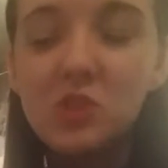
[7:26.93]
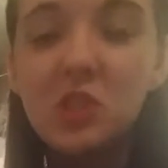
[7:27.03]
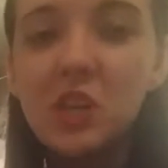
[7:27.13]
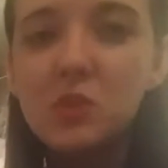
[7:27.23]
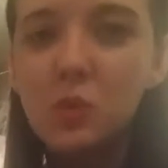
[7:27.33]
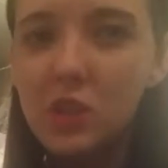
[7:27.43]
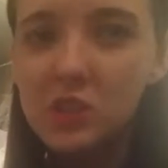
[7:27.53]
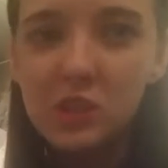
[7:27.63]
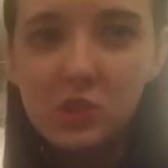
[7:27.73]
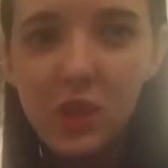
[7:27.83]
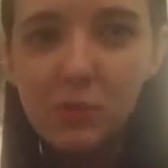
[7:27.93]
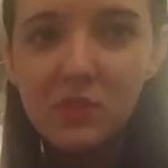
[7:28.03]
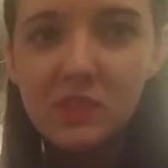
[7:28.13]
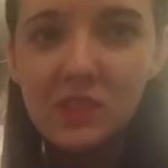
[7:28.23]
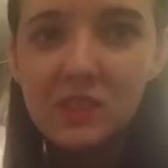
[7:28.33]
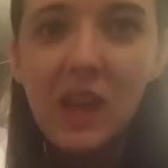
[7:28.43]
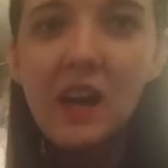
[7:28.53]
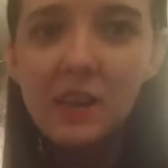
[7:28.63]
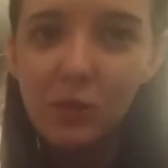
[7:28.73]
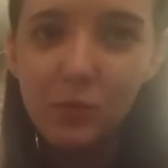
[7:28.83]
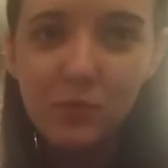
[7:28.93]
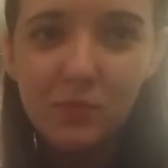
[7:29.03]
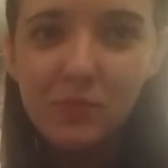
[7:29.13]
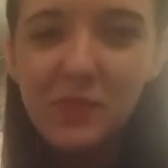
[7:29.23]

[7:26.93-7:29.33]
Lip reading: Just watching dramas does not help.